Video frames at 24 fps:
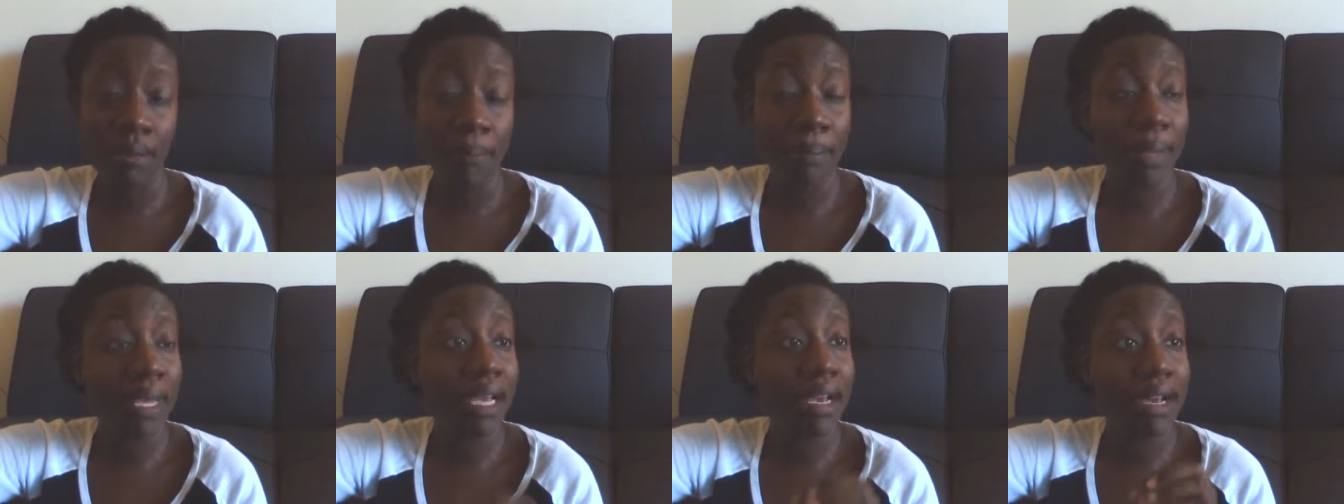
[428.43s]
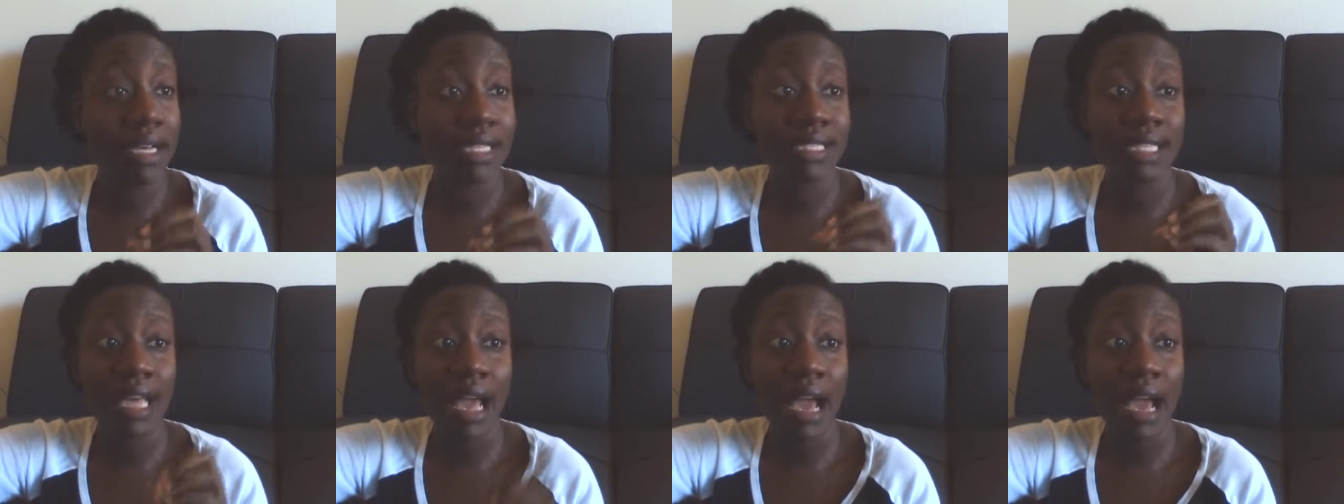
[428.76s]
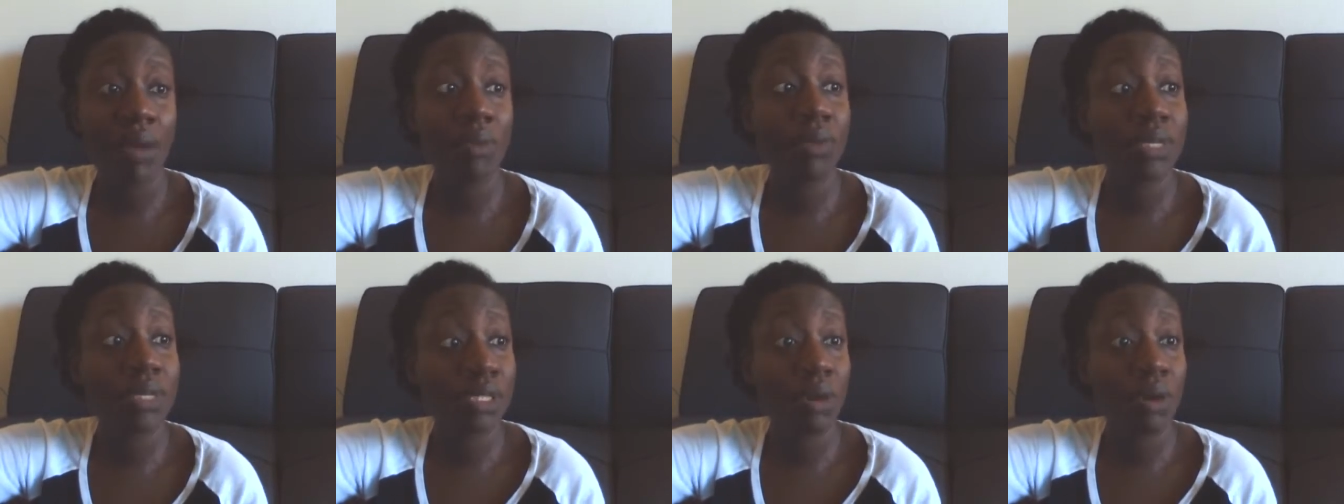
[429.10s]
Because
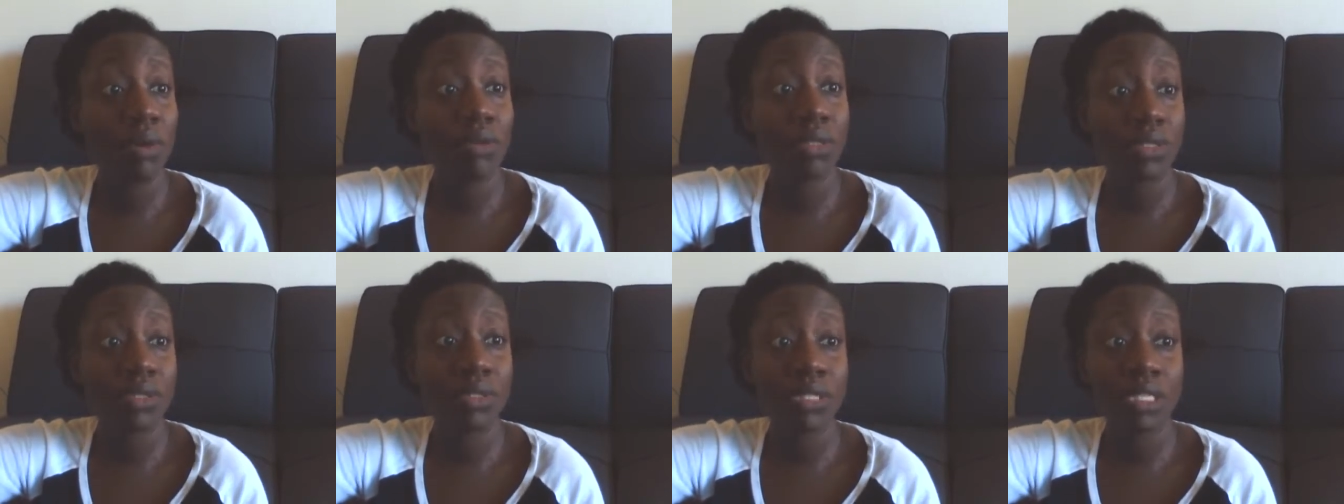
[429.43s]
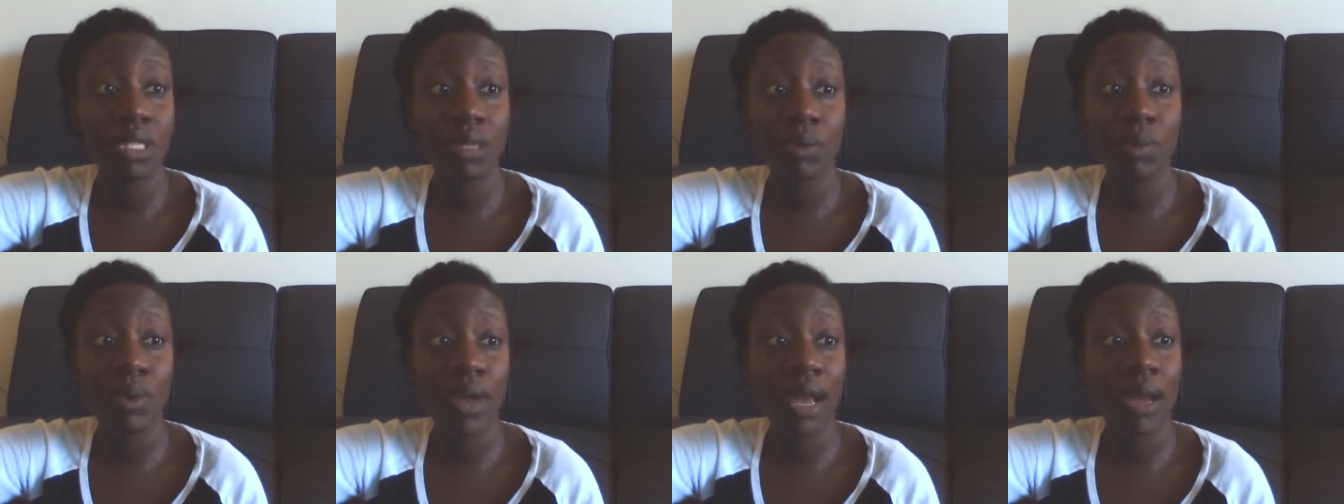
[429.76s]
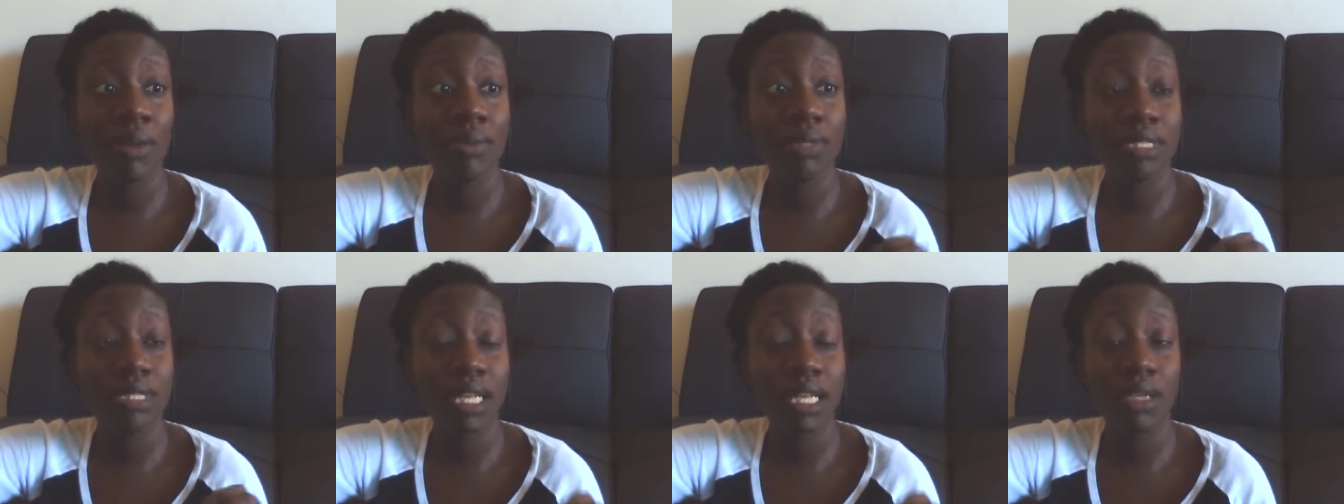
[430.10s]
I was also to the point,
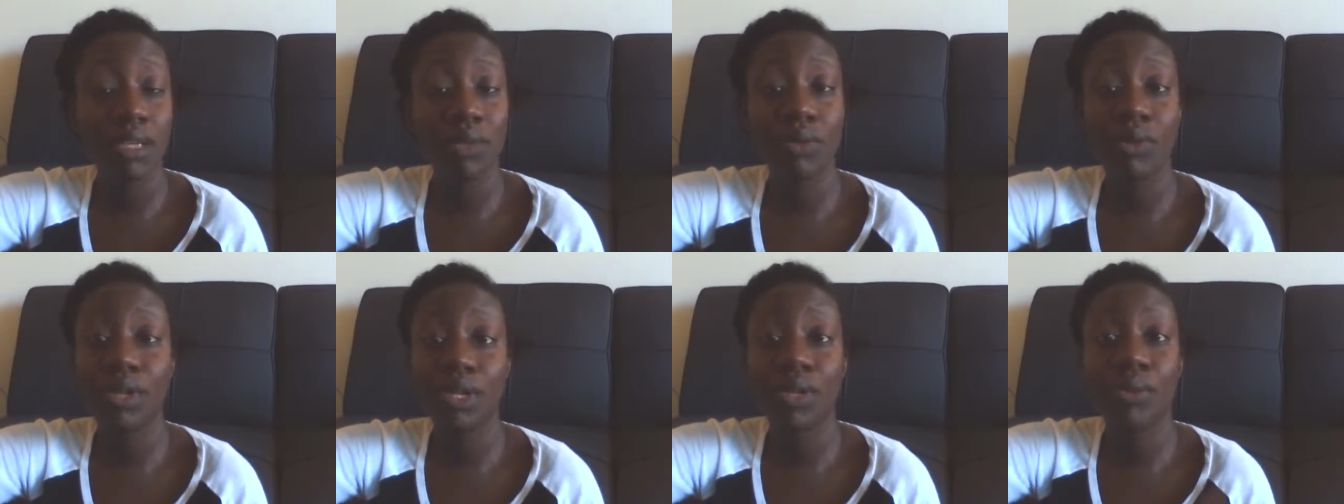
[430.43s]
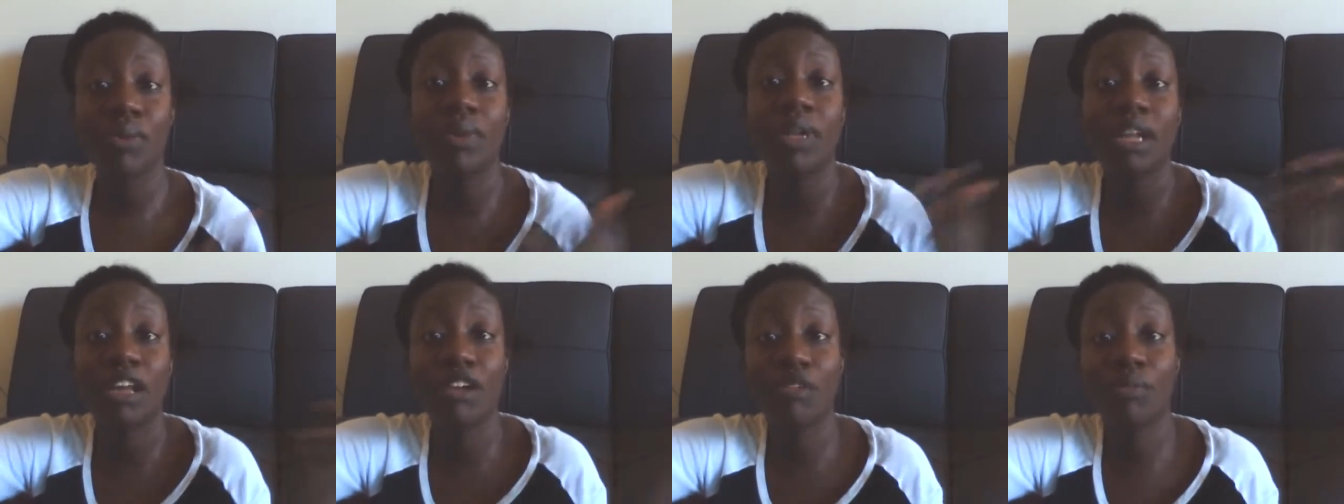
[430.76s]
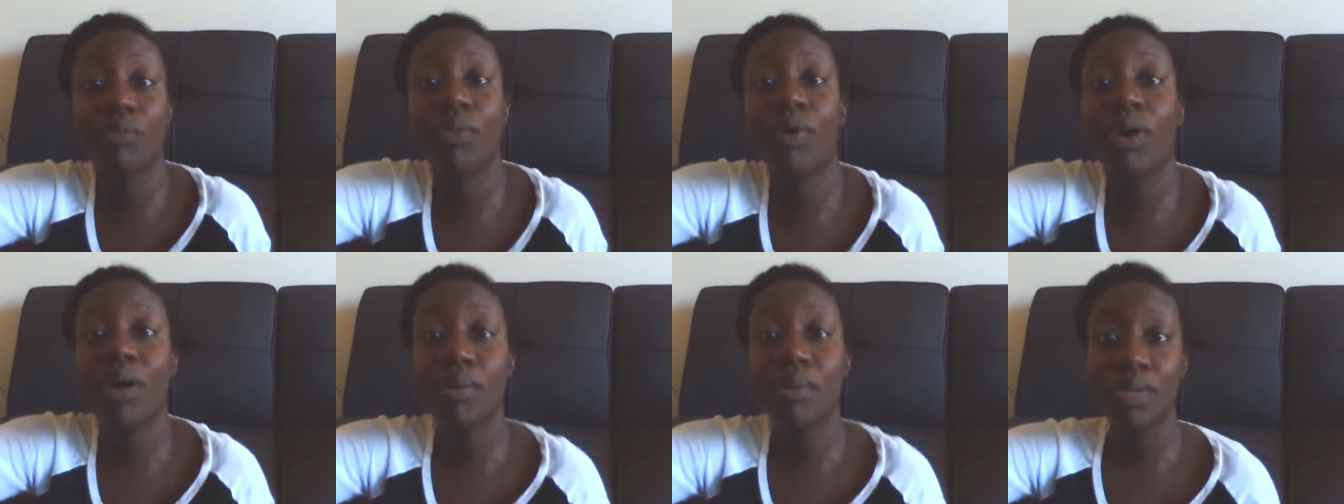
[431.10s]
I was like, Lord, you wouldn't
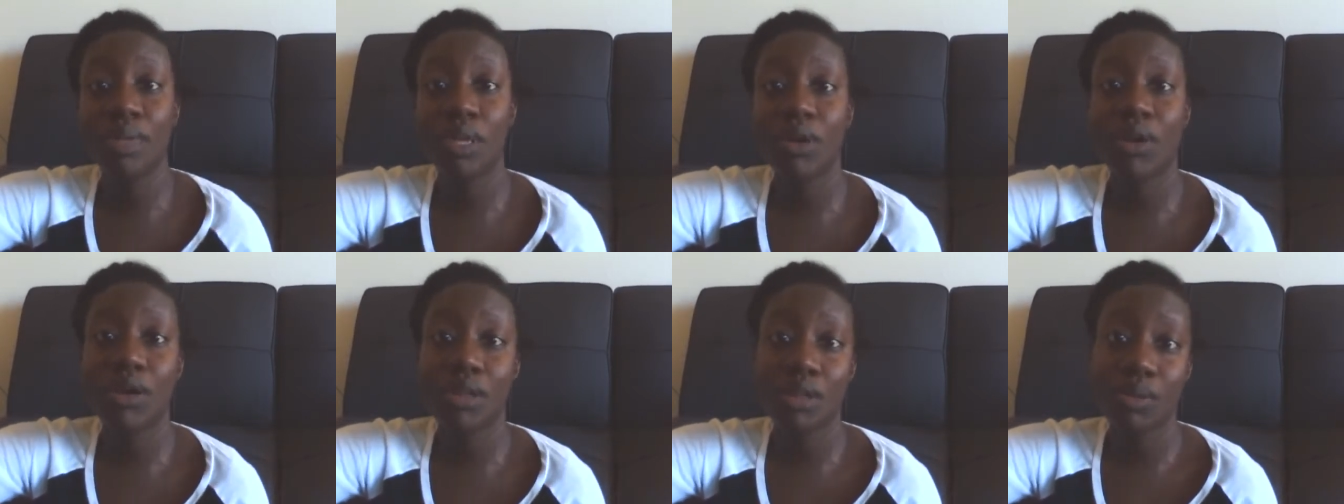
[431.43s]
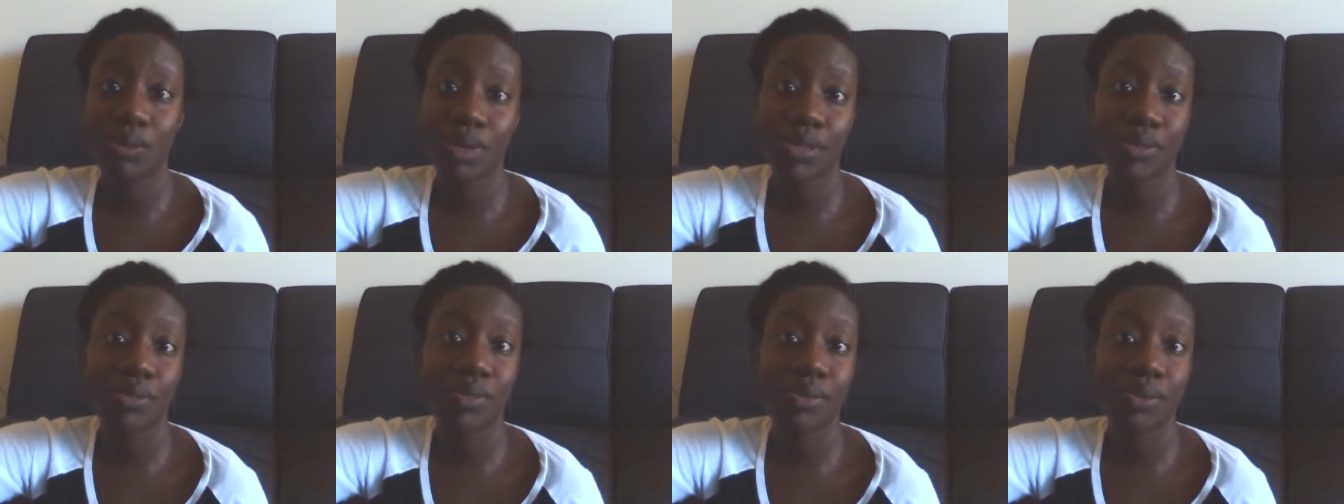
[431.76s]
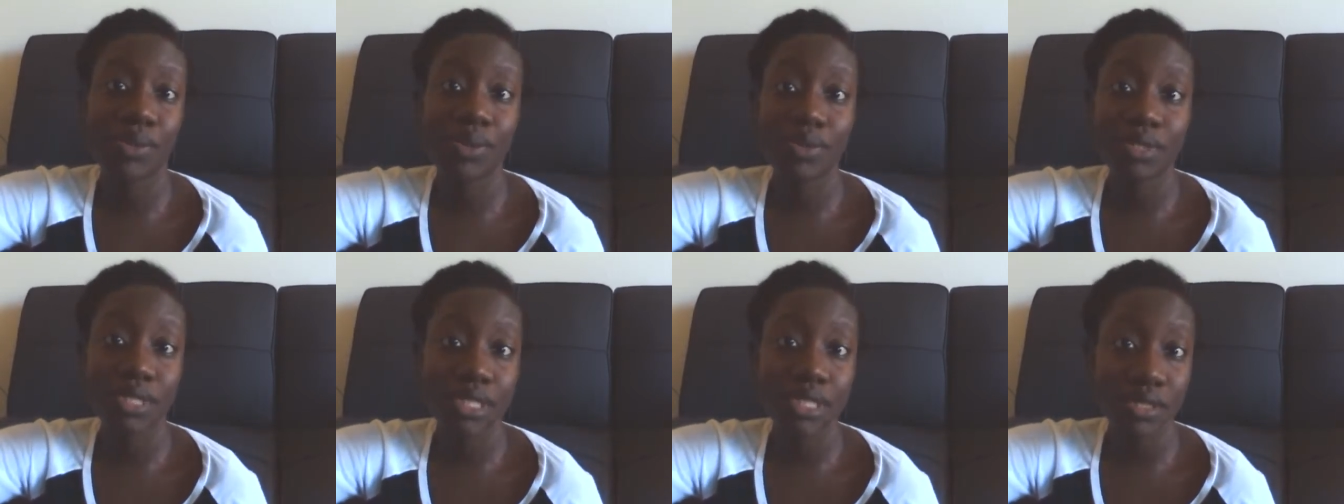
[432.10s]
have brought me all the way through
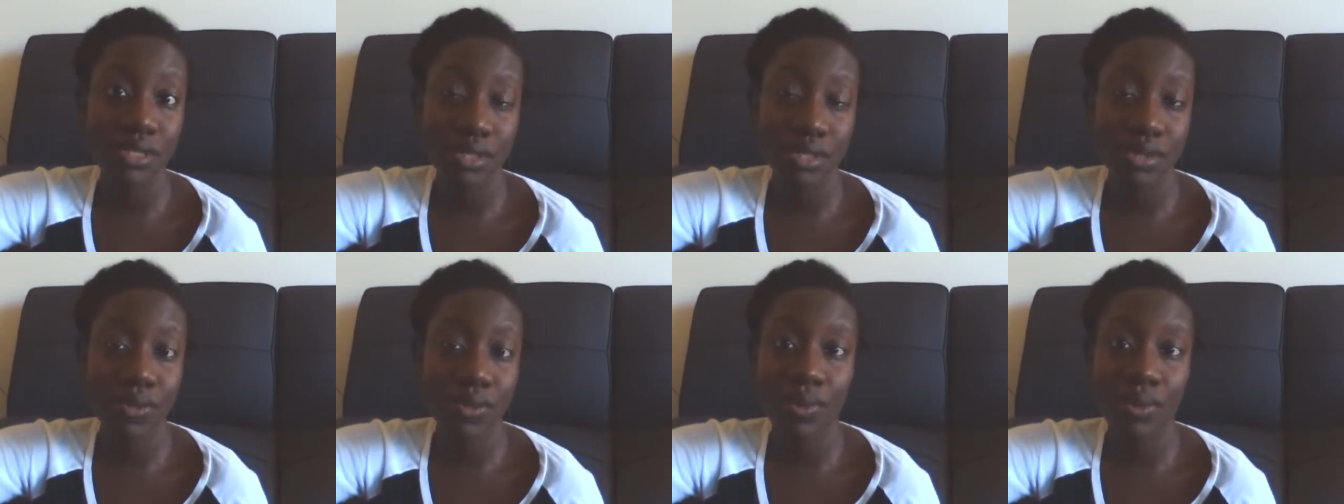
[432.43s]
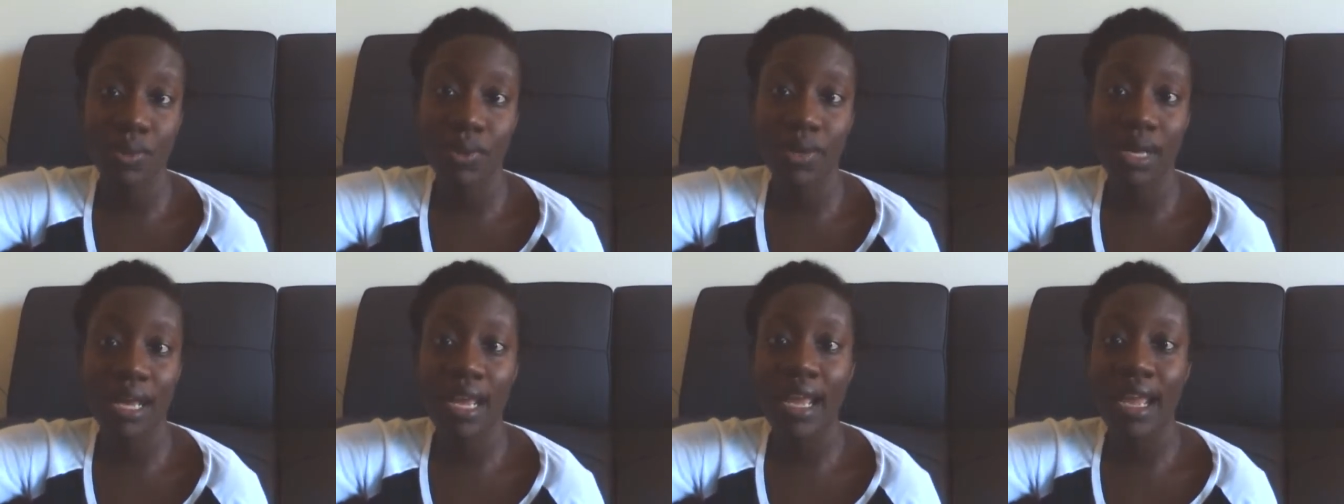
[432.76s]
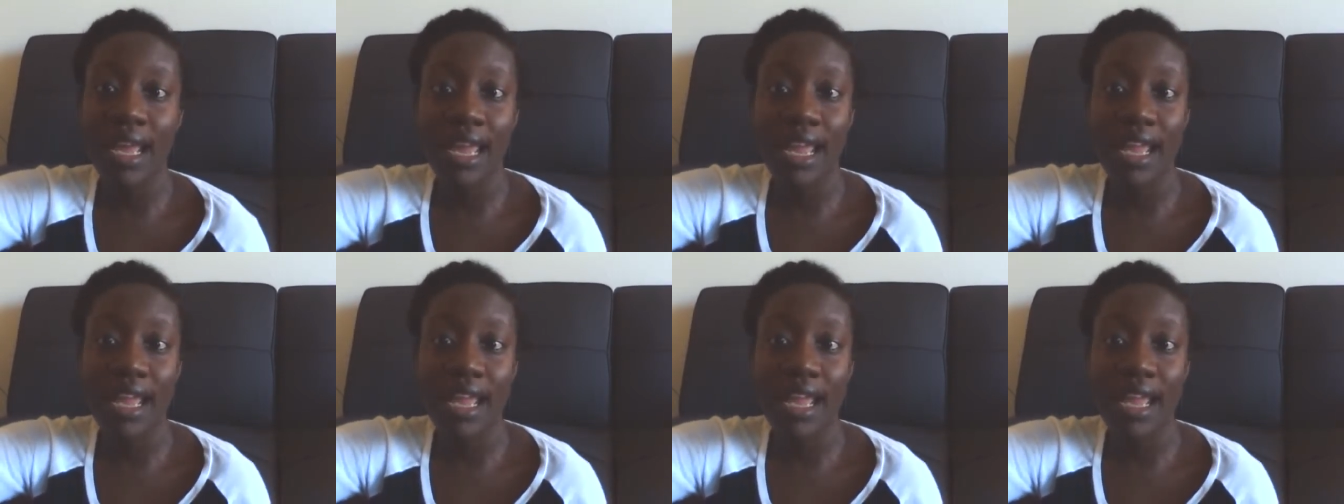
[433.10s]
nursing school